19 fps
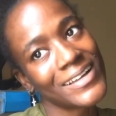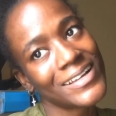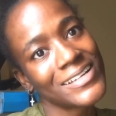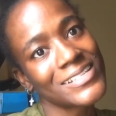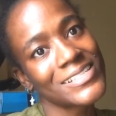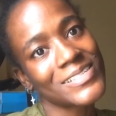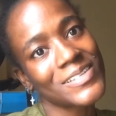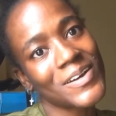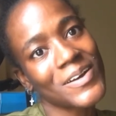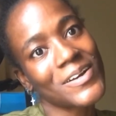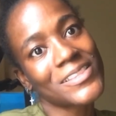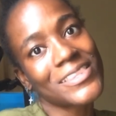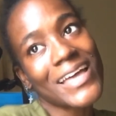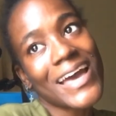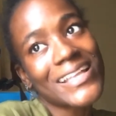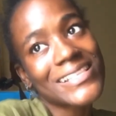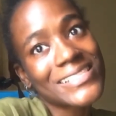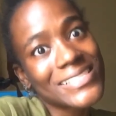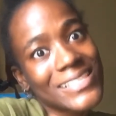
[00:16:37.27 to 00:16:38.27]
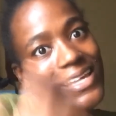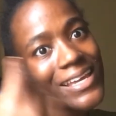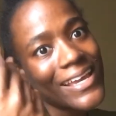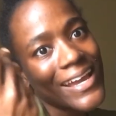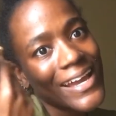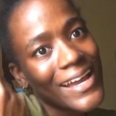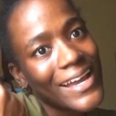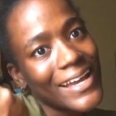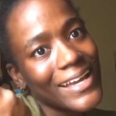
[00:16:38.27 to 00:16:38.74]
So that's it,
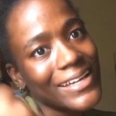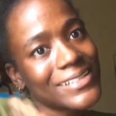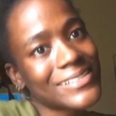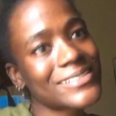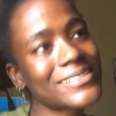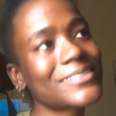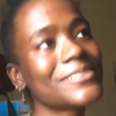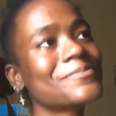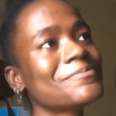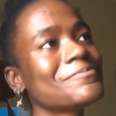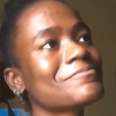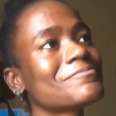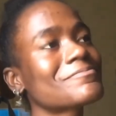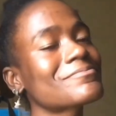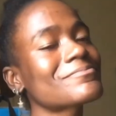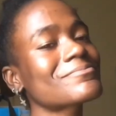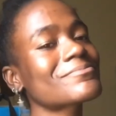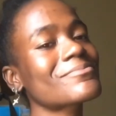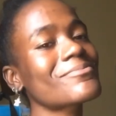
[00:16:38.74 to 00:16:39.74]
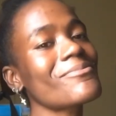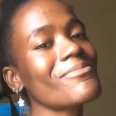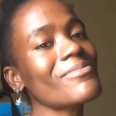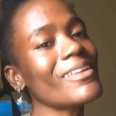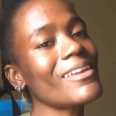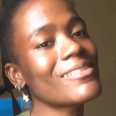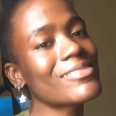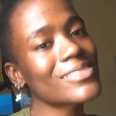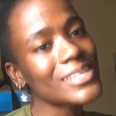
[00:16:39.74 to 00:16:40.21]
guys.
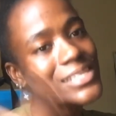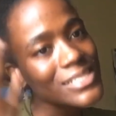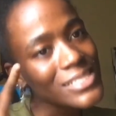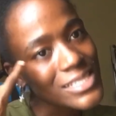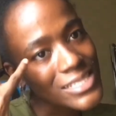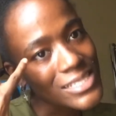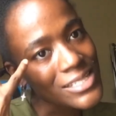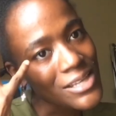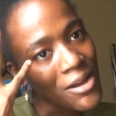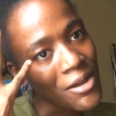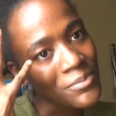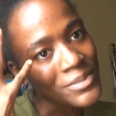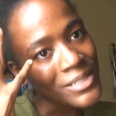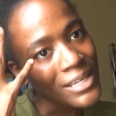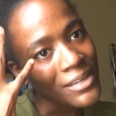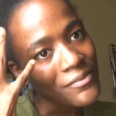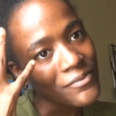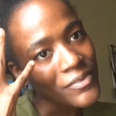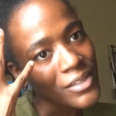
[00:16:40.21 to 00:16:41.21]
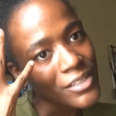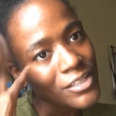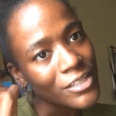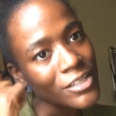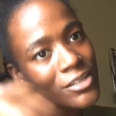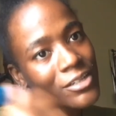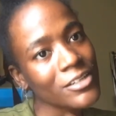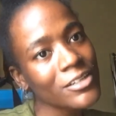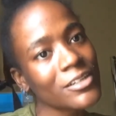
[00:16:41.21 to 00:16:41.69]
This is the update
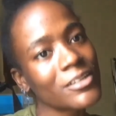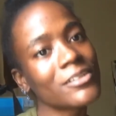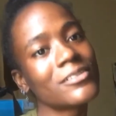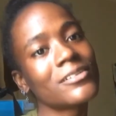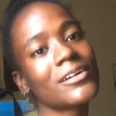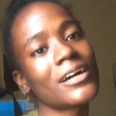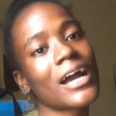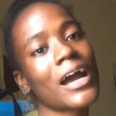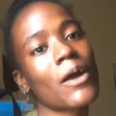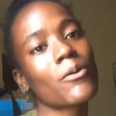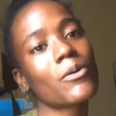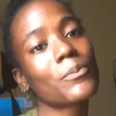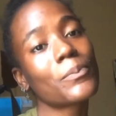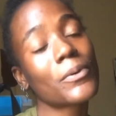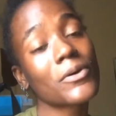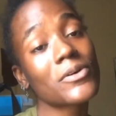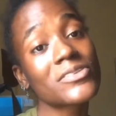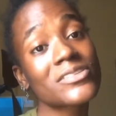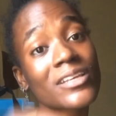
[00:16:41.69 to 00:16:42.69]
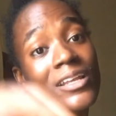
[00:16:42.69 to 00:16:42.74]
video. I will post a